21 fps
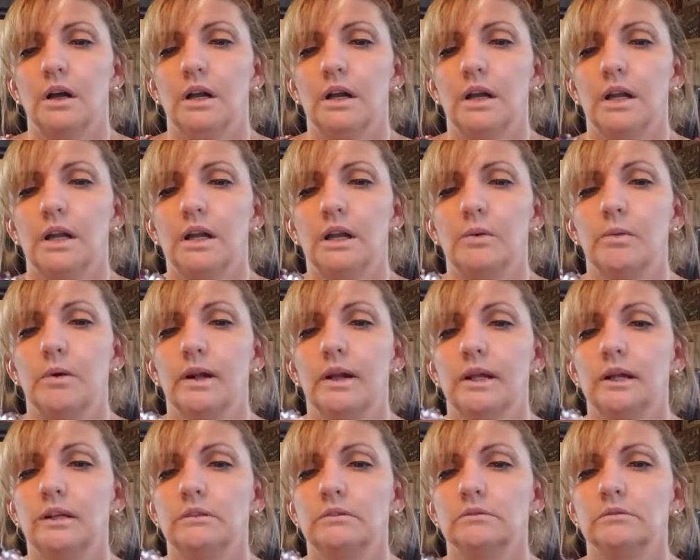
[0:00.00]

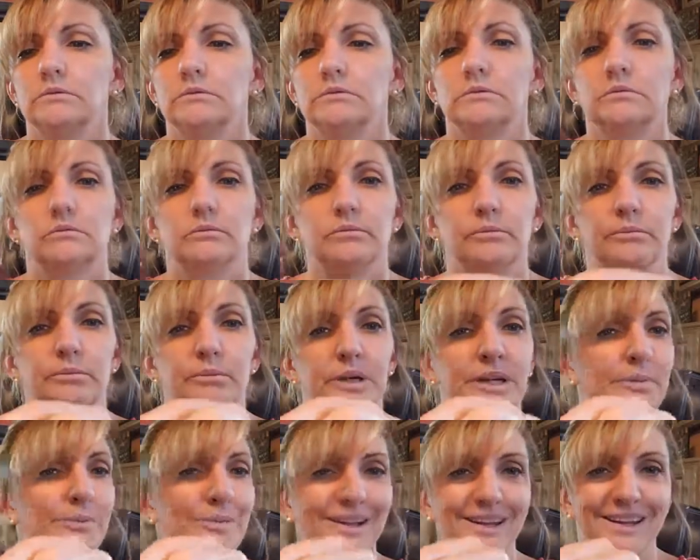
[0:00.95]
anyway,
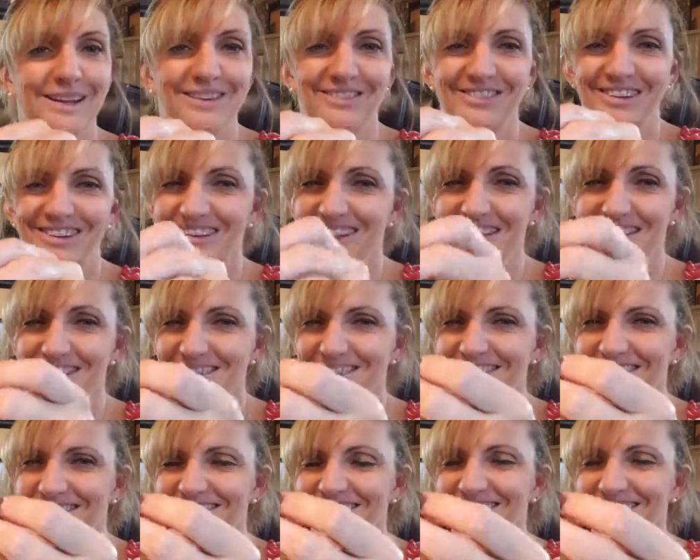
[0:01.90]
but I'm not getting rid of this one.